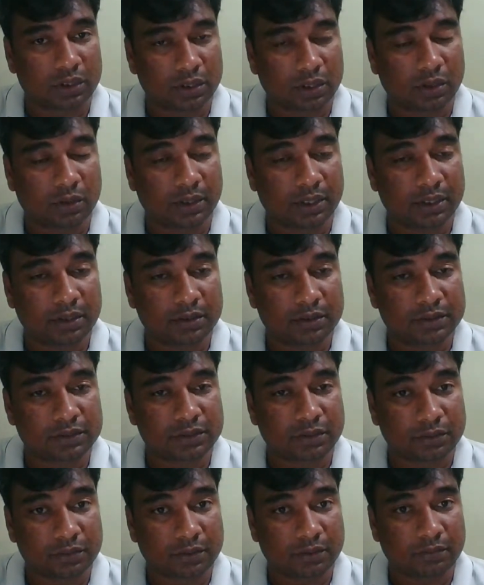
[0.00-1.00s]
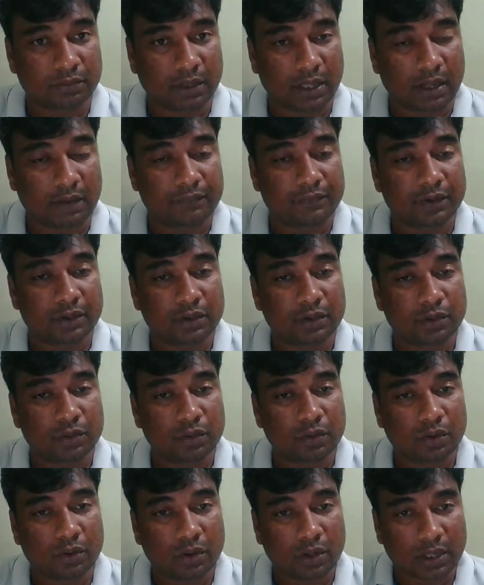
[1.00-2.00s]
Okay, so after 2
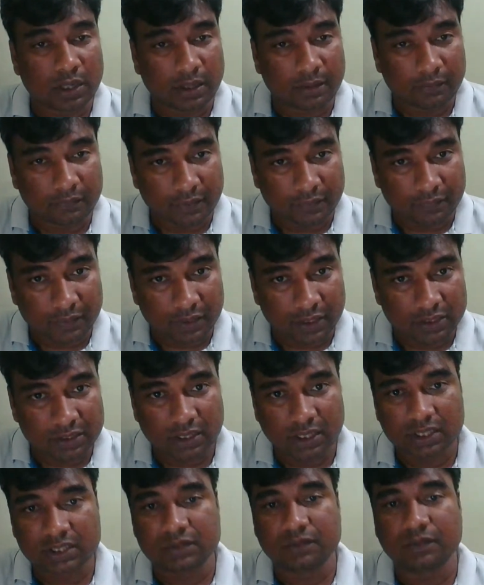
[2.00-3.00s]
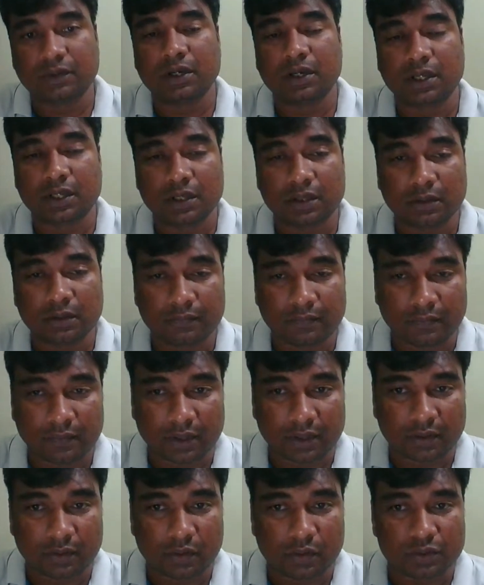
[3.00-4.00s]
o'clock, after finishing his work, he
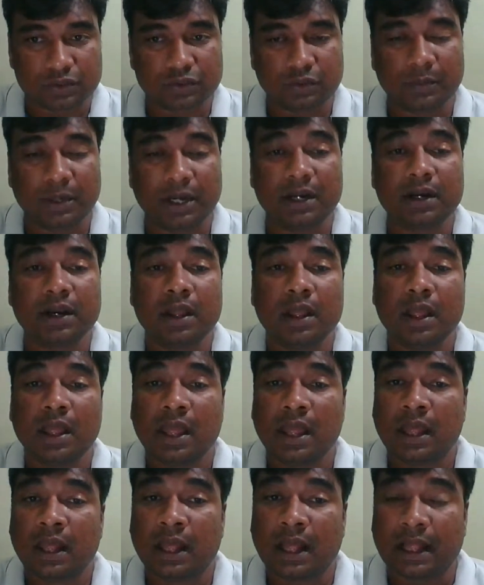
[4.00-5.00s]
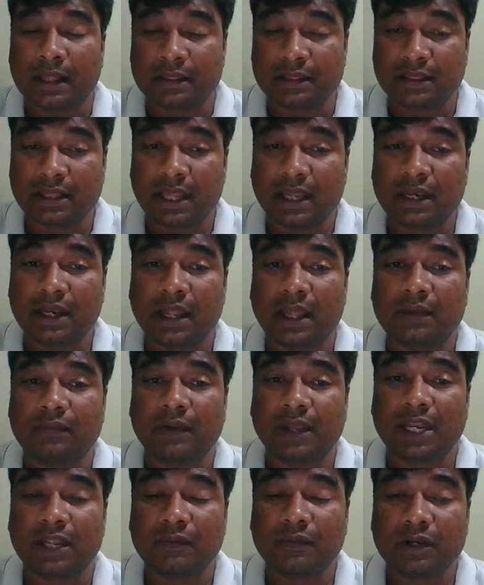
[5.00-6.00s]
goes to bed, and then if
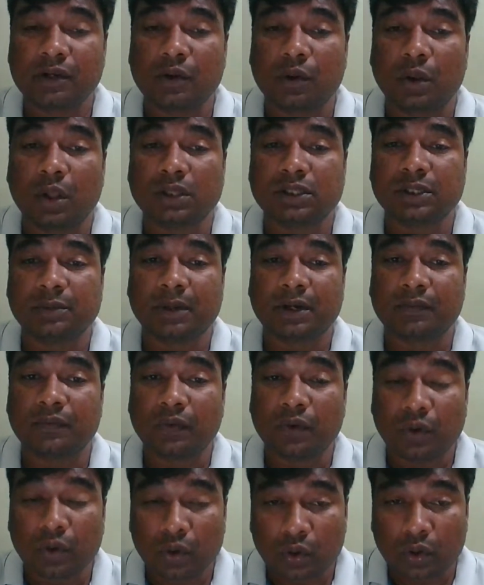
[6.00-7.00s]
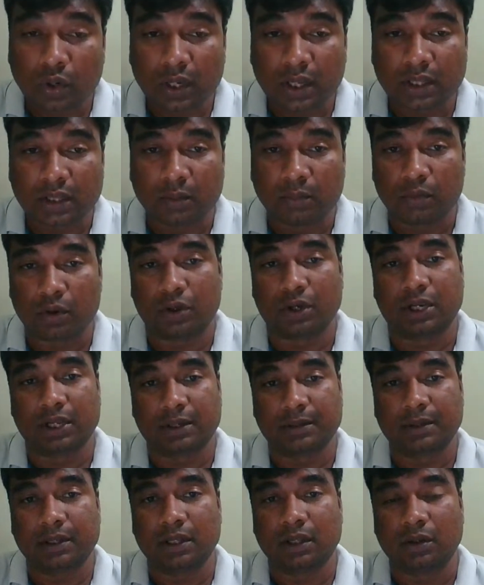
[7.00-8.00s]
anyone calls him at 4 o'clock in the morning,
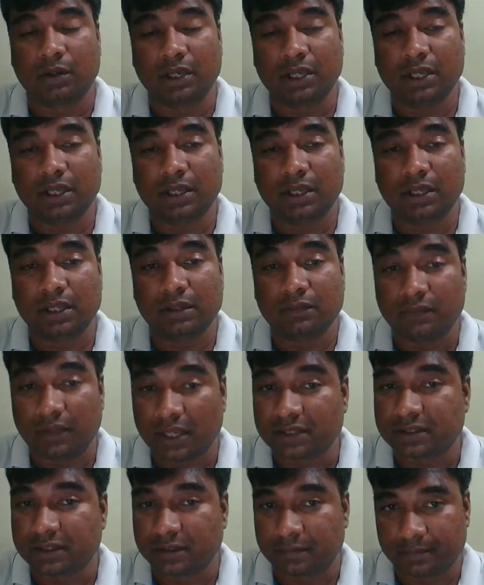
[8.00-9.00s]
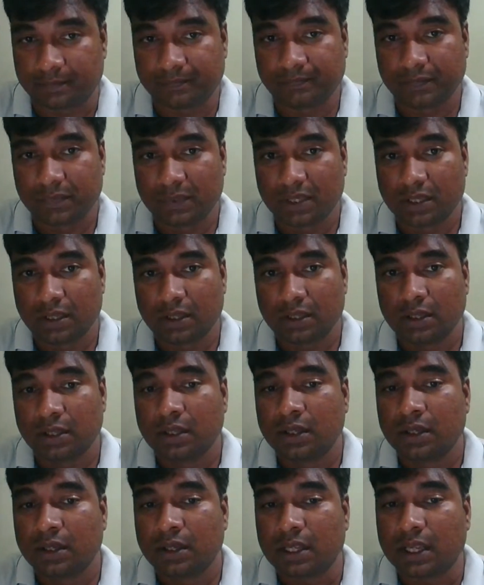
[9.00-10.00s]
okay, he wakes up,
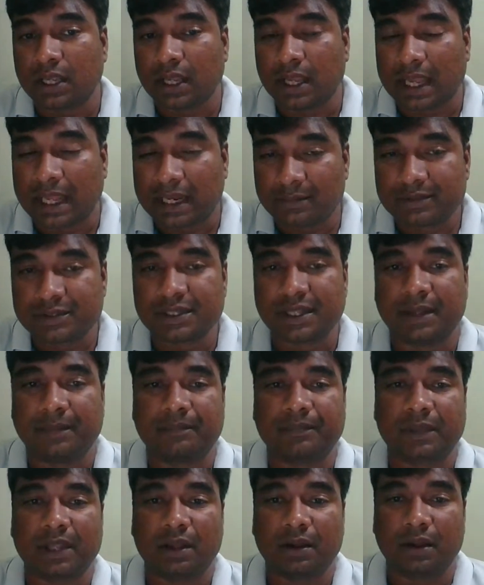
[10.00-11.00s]
he helps them,